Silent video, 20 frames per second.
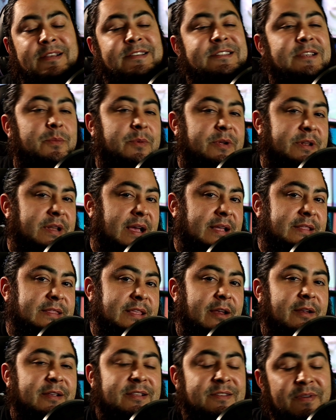Is someone not
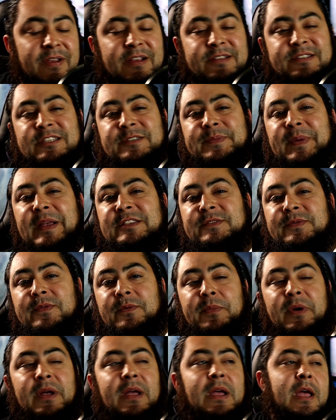there? It's very
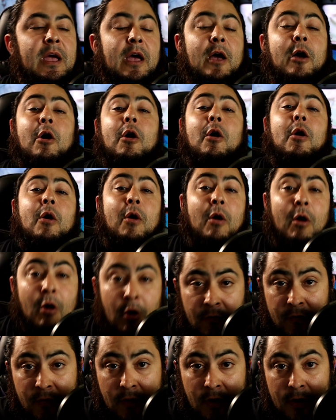suspenseful. But
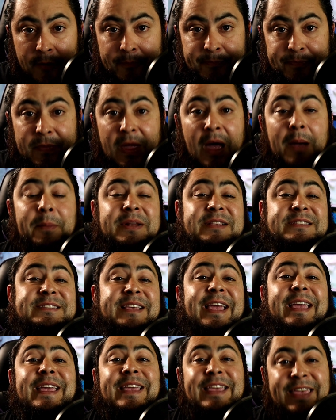overall, I'm going to
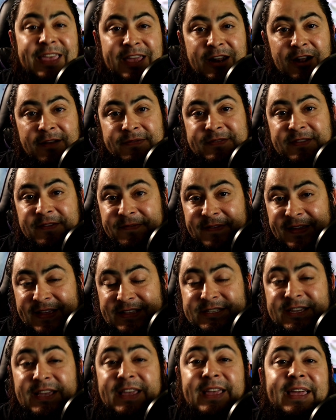say get off the
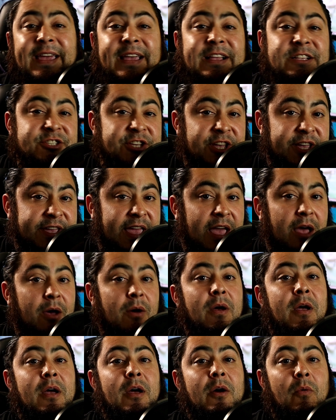fence and check
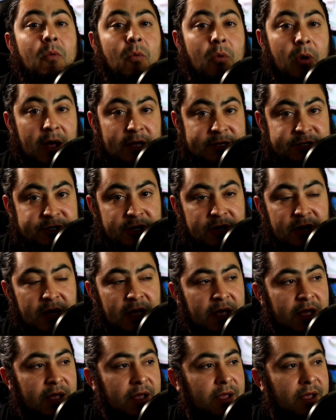out Watcher.